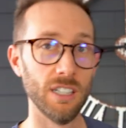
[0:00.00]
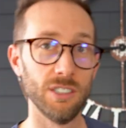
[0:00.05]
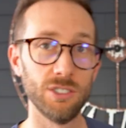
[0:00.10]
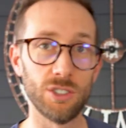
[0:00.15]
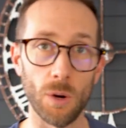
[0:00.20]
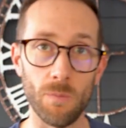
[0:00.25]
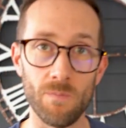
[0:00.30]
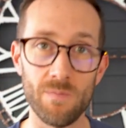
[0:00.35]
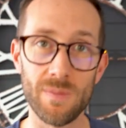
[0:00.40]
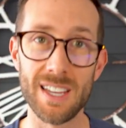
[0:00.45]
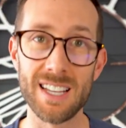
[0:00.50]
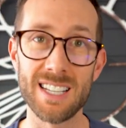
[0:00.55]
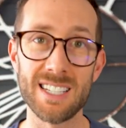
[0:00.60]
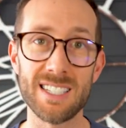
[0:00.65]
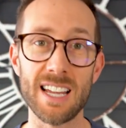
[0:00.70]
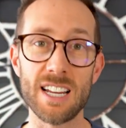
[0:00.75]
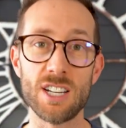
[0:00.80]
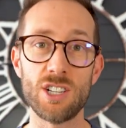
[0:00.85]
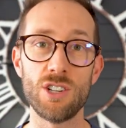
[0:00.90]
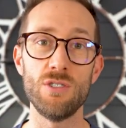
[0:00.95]
So
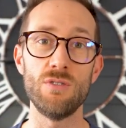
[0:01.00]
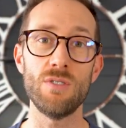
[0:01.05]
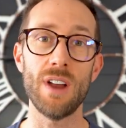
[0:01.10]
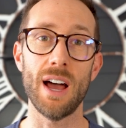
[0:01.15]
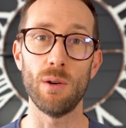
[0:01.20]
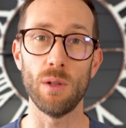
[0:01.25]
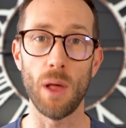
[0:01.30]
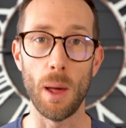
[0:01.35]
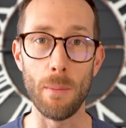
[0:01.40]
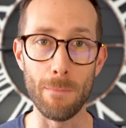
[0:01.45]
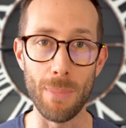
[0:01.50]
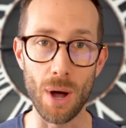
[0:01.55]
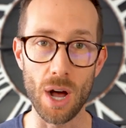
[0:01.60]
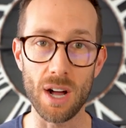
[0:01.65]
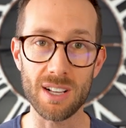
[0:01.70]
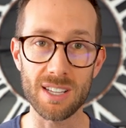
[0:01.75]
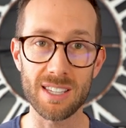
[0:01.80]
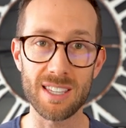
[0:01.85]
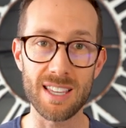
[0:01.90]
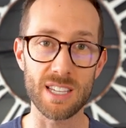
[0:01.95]
stay tuned, I will
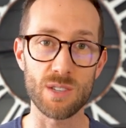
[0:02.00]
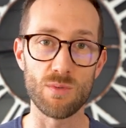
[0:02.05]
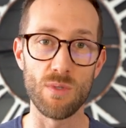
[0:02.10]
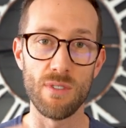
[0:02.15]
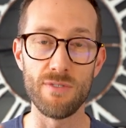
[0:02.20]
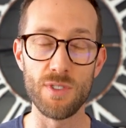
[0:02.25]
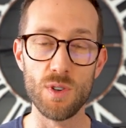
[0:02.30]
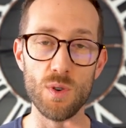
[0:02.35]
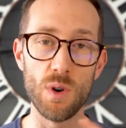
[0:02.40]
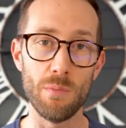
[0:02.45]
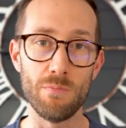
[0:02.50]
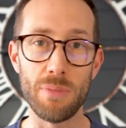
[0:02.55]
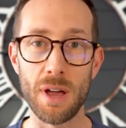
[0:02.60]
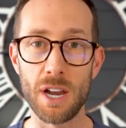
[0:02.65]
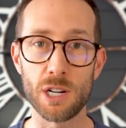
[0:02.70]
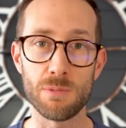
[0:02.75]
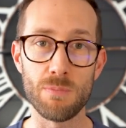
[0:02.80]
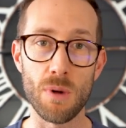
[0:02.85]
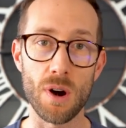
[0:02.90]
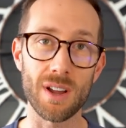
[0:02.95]
unbox this, review it,
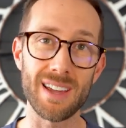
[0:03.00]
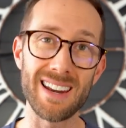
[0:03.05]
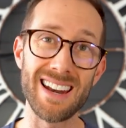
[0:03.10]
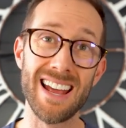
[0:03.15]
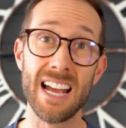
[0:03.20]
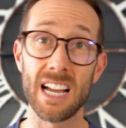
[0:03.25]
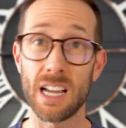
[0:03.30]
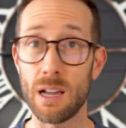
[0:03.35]
benchmark it,